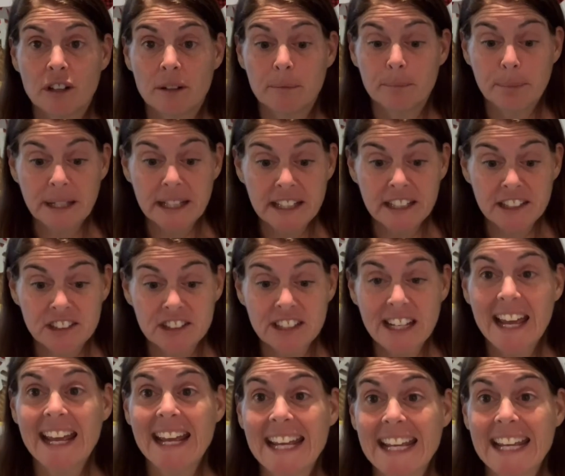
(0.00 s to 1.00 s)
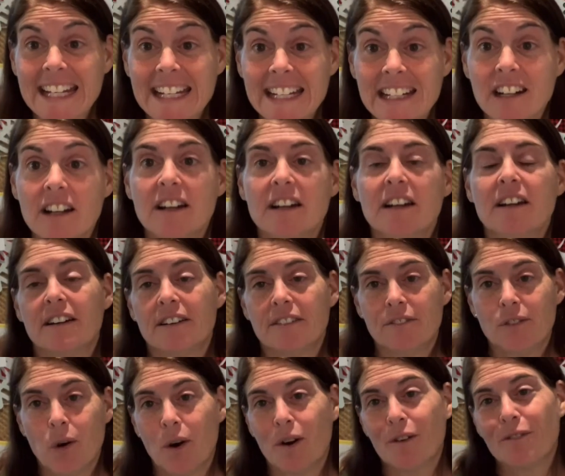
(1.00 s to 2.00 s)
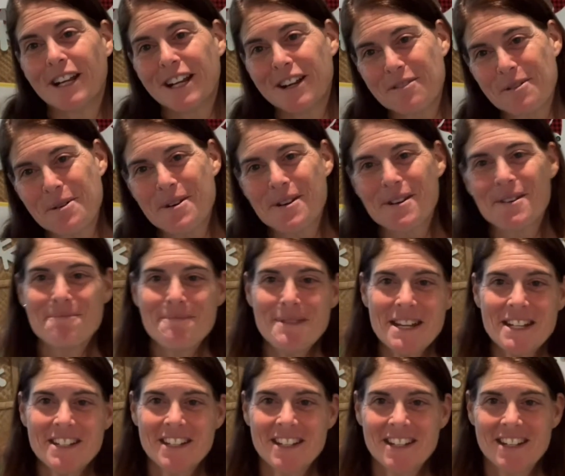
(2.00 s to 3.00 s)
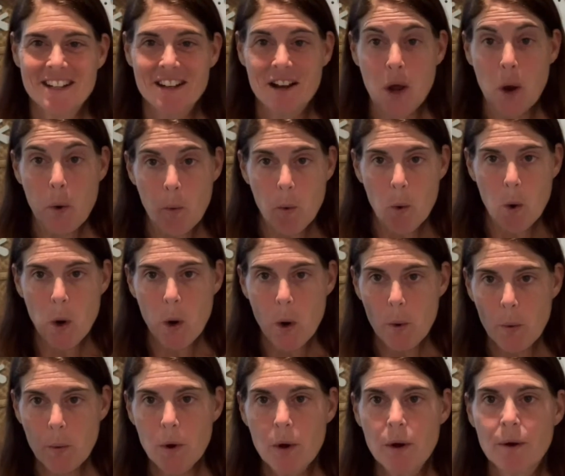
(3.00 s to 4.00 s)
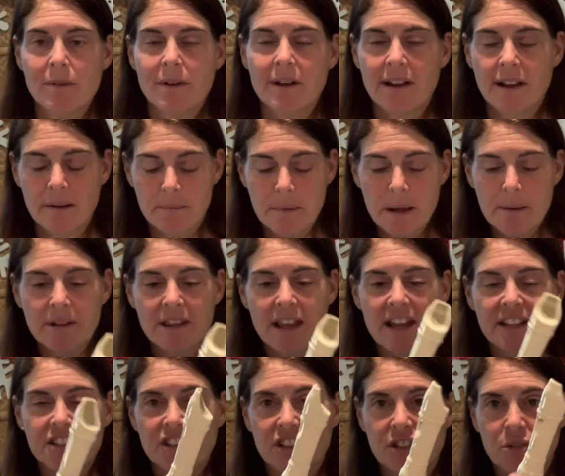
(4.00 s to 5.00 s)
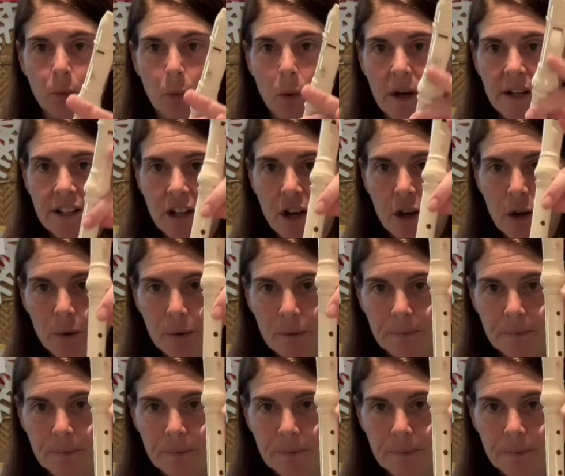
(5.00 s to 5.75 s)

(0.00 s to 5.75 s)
page 8 for recorder mission. Woo, woo. Remember, that's just one note.